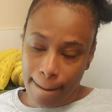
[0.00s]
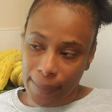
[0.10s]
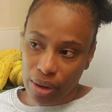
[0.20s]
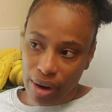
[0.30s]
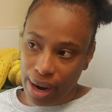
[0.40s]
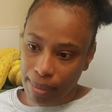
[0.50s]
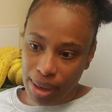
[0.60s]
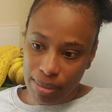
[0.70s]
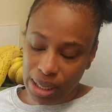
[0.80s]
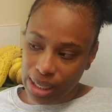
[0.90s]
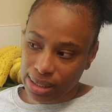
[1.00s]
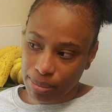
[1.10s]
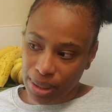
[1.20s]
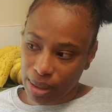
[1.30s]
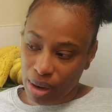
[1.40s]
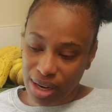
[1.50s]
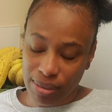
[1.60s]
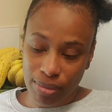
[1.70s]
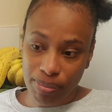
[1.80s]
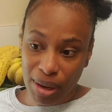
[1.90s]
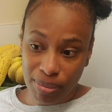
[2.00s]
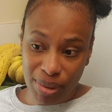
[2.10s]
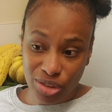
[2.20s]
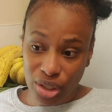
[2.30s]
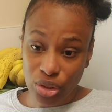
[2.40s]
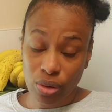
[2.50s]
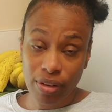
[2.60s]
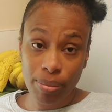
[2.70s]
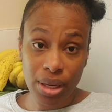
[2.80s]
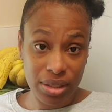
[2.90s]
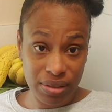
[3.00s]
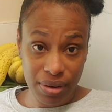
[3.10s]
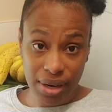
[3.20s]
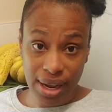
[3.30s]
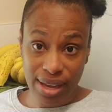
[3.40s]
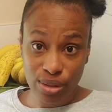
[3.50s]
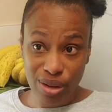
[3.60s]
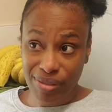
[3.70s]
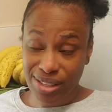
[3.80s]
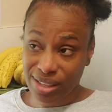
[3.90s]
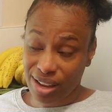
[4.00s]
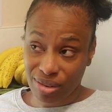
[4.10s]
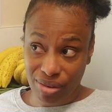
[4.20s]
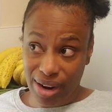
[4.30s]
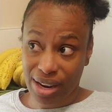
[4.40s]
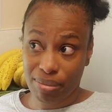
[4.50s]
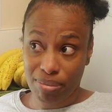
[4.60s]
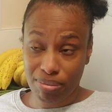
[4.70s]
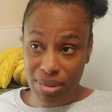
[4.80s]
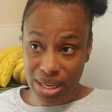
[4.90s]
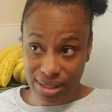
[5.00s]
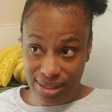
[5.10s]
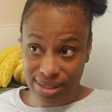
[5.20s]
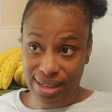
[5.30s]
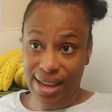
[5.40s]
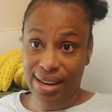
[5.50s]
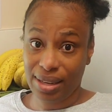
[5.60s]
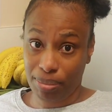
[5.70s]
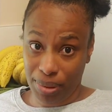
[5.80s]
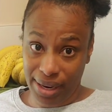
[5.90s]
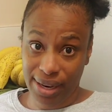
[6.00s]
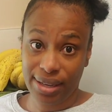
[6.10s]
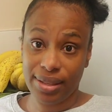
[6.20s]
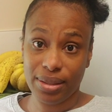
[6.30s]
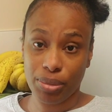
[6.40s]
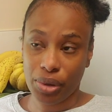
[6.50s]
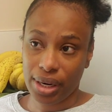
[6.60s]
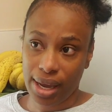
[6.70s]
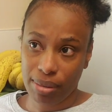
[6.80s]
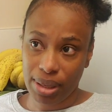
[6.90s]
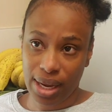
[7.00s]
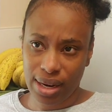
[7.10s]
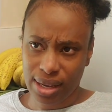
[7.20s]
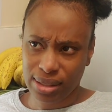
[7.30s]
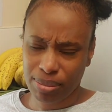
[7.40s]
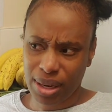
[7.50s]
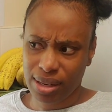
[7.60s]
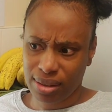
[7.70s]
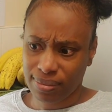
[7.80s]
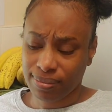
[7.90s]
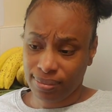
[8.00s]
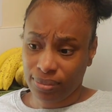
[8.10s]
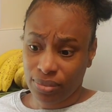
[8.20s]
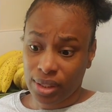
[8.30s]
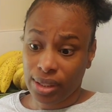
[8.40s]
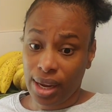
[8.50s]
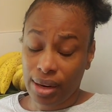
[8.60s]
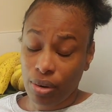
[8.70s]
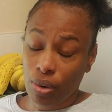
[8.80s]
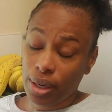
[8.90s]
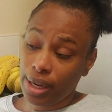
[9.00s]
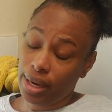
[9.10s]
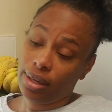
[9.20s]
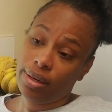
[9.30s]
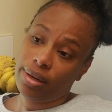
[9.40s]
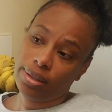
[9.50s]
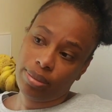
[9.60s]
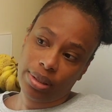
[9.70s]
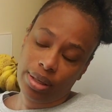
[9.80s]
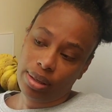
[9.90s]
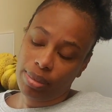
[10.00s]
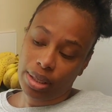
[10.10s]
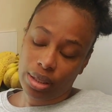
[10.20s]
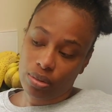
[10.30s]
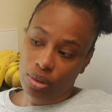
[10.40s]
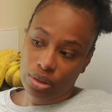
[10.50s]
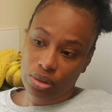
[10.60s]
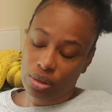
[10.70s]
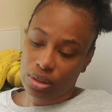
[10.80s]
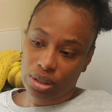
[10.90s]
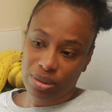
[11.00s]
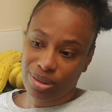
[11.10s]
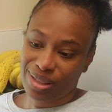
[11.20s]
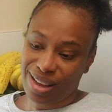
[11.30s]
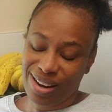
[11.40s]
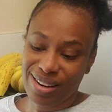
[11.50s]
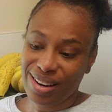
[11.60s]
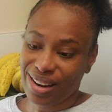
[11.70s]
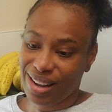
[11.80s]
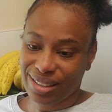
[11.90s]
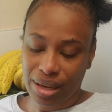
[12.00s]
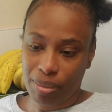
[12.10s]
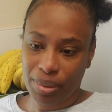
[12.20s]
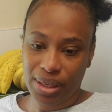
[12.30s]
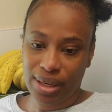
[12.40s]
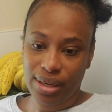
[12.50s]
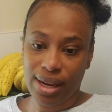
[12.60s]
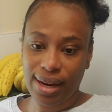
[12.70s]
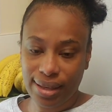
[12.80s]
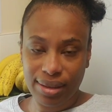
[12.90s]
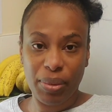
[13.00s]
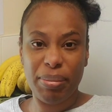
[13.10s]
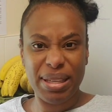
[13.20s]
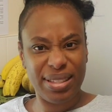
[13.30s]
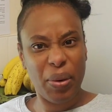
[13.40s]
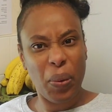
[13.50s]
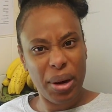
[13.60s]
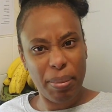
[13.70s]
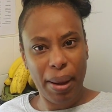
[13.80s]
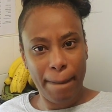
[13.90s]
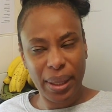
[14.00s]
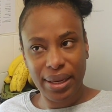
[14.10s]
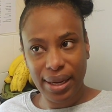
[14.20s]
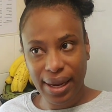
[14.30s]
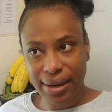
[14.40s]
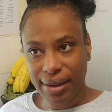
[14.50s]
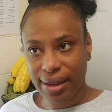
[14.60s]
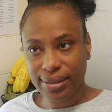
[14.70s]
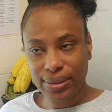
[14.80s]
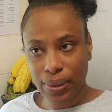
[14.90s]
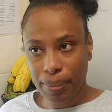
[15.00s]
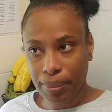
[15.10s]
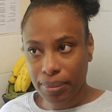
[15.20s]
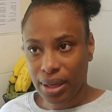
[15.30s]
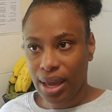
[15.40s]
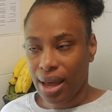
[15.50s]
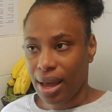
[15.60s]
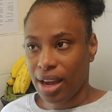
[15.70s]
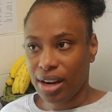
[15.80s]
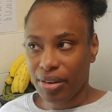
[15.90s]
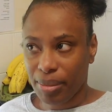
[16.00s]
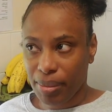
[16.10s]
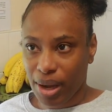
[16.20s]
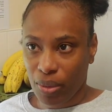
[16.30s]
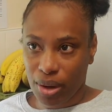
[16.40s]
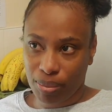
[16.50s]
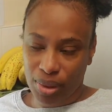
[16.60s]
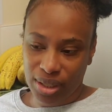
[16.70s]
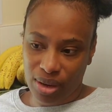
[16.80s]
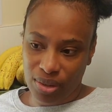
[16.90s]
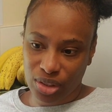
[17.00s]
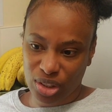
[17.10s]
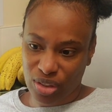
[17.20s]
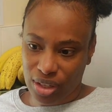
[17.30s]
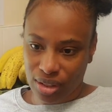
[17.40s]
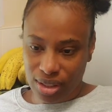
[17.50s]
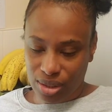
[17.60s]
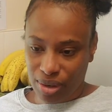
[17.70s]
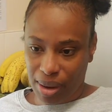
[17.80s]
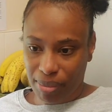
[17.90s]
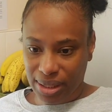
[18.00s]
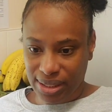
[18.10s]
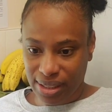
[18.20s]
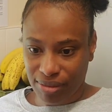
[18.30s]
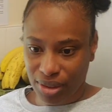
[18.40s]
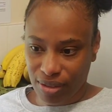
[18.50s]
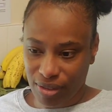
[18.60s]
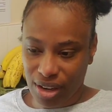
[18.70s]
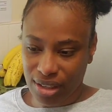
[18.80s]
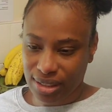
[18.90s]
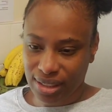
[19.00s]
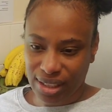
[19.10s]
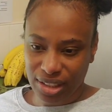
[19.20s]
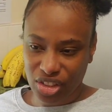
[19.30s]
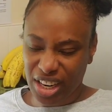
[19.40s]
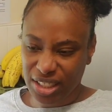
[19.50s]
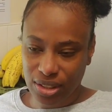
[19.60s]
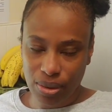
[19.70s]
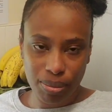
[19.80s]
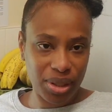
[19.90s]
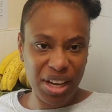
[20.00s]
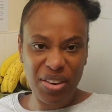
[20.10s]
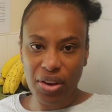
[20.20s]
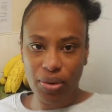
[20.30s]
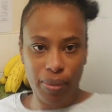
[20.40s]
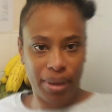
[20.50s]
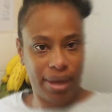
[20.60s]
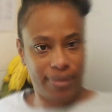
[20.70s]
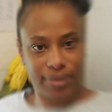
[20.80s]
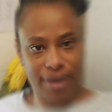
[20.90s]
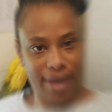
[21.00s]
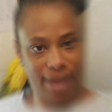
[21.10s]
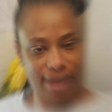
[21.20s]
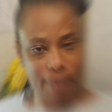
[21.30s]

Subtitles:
I cry, man, because the pain, and my threshold for pain is very high. So if I start to cry, it means that the pain is more than me, and I spent the whole night in hospital, man. It was just a lot of pain, a lot. When they say whole heap of pain or something. And I remember at one point I was just trying to distract myself with the vlog stick. I tried something, but I don't know me that tried.